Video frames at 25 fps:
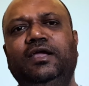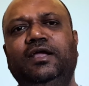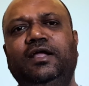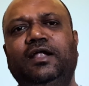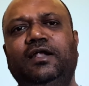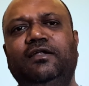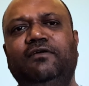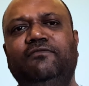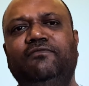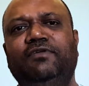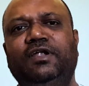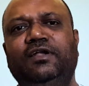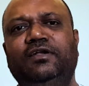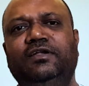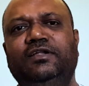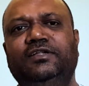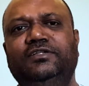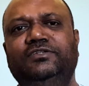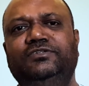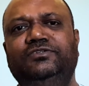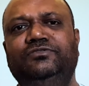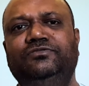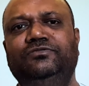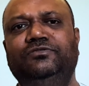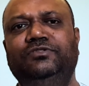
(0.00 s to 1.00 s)
kind of
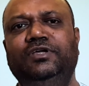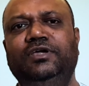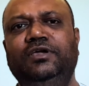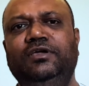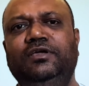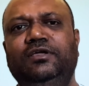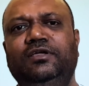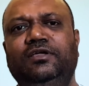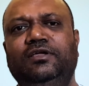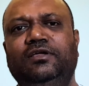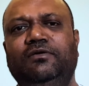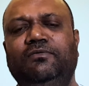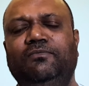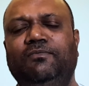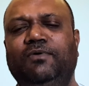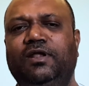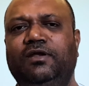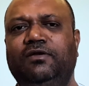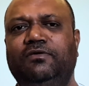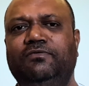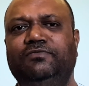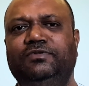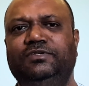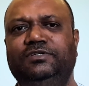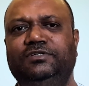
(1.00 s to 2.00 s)
hindrance to the
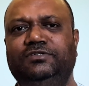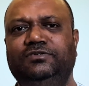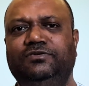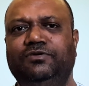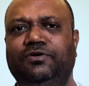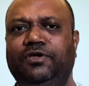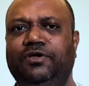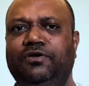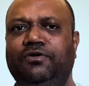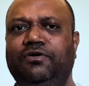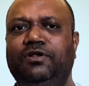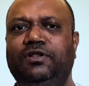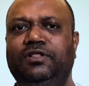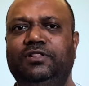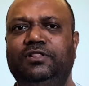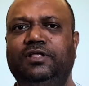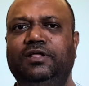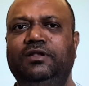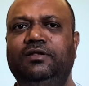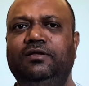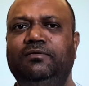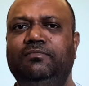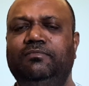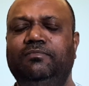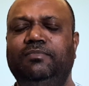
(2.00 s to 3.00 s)
work which is going on in
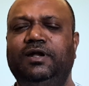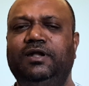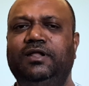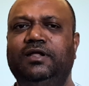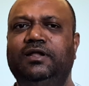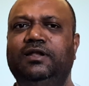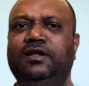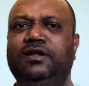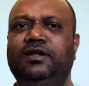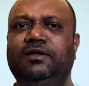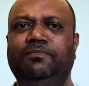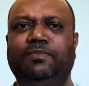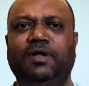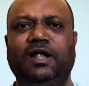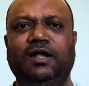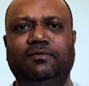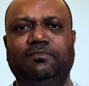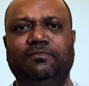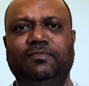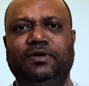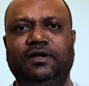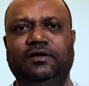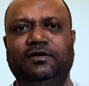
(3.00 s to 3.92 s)
that particular department.